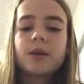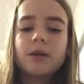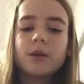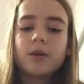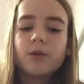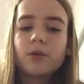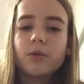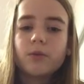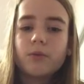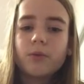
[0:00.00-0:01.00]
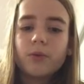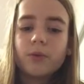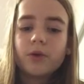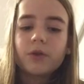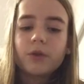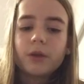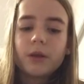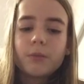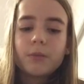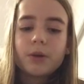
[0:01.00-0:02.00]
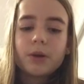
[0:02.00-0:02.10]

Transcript: and then you're going to roll this all up